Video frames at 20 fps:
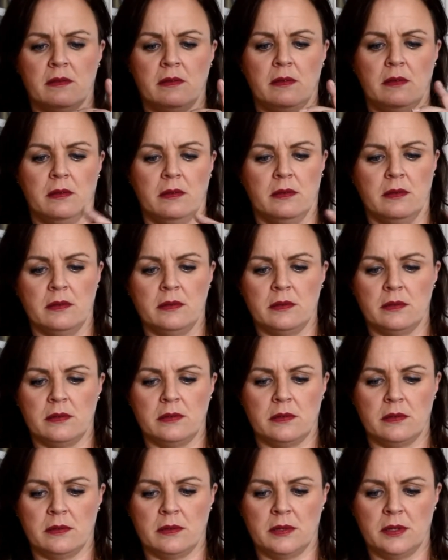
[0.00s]

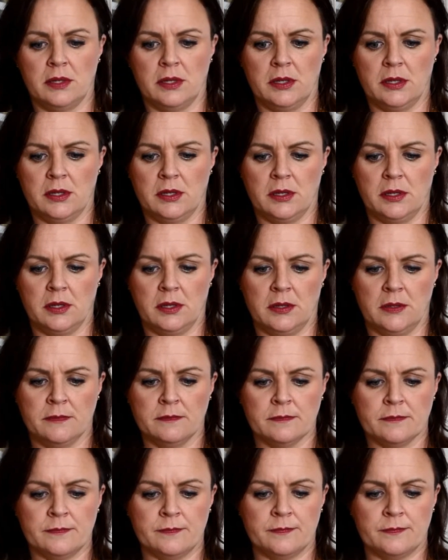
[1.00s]

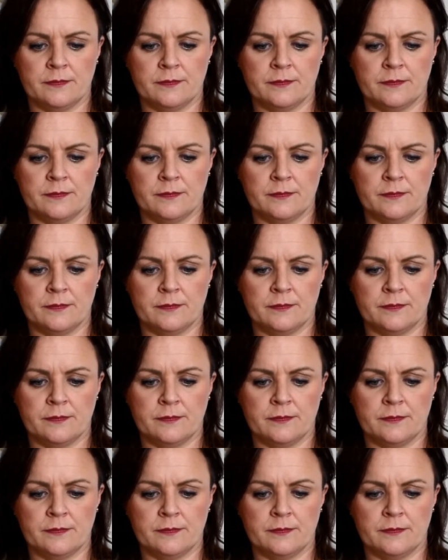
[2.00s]
Nothing is said.